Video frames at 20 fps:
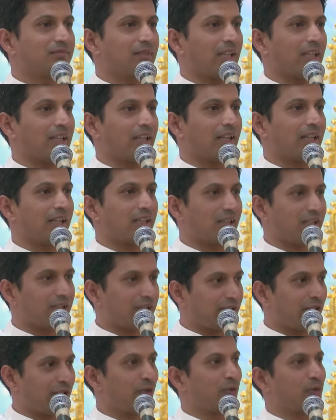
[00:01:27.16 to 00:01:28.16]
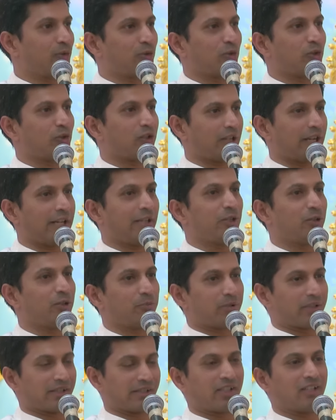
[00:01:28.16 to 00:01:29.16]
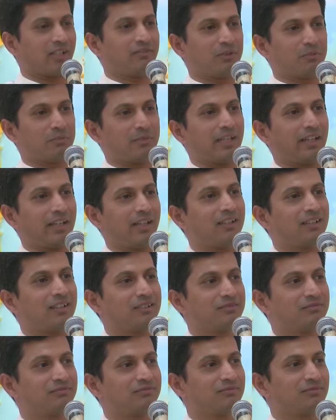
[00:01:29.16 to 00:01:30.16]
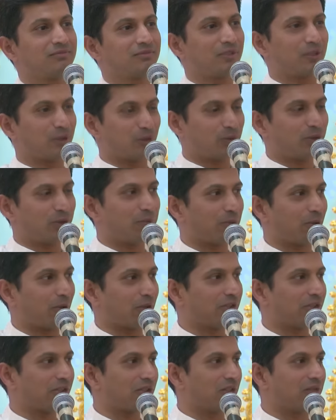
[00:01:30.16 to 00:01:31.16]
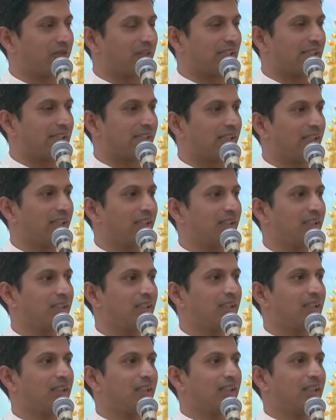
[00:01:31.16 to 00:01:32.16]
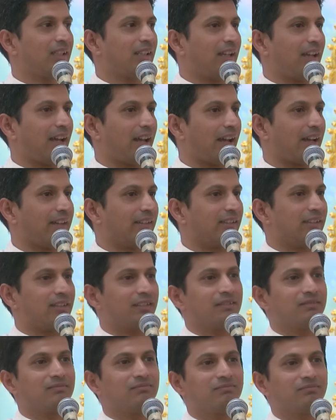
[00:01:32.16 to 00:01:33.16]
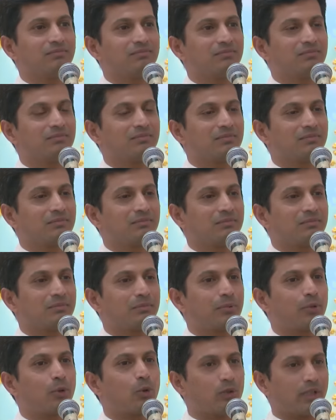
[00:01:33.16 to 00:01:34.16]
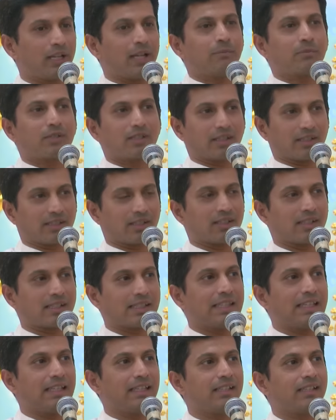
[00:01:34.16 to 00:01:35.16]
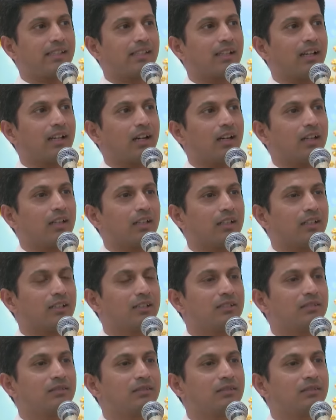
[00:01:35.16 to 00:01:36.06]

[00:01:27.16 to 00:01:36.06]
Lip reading: and I continue to try to preserve Him there through the process of listening, and programs such as these are